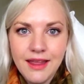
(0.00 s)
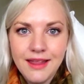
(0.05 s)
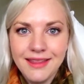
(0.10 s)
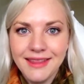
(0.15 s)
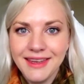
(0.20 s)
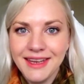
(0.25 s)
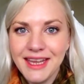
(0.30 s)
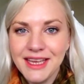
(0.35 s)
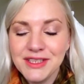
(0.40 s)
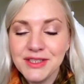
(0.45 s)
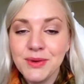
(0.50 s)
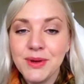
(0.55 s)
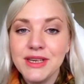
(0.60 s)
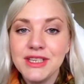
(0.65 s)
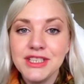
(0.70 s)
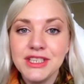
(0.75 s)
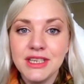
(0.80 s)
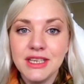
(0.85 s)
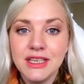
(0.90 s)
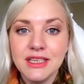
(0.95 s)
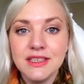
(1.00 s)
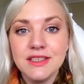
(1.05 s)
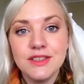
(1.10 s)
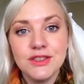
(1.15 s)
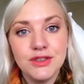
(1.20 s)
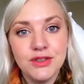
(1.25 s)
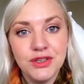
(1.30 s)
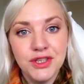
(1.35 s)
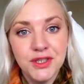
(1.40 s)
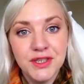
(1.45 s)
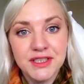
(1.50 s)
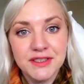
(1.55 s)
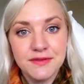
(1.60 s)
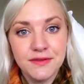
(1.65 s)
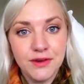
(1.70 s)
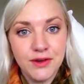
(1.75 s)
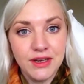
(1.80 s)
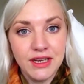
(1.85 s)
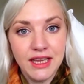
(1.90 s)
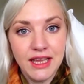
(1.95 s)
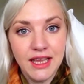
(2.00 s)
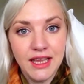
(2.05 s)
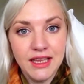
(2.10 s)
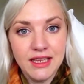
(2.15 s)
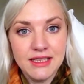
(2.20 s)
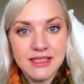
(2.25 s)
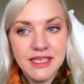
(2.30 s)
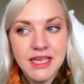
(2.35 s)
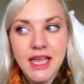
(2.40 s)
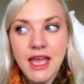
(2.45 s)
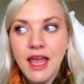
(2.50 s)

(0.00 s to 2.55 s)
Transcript: The next question is, do you exfoliate?